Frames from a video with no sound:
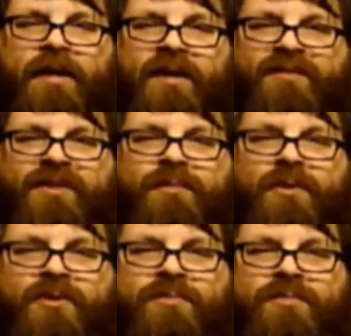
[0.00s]
And for the
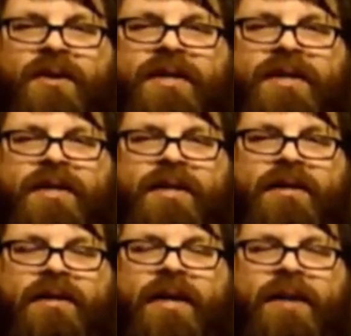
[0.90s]
most part, he
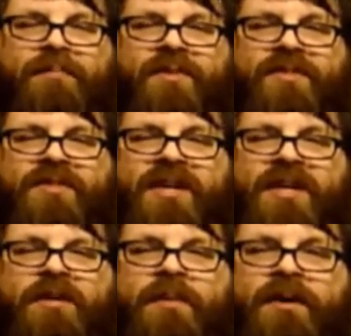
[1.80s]
kept the
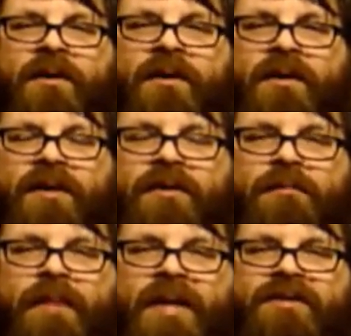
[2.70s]
theme and the
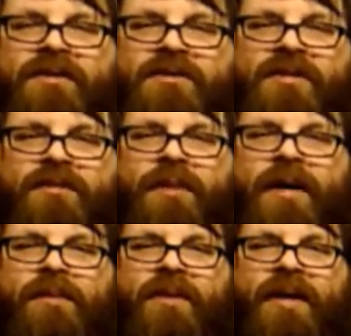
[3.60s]
message that the
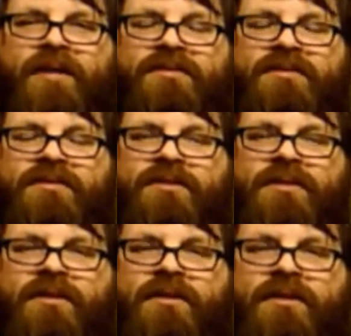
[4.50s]
Bible has,
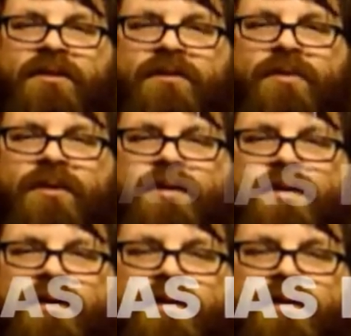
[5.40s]
where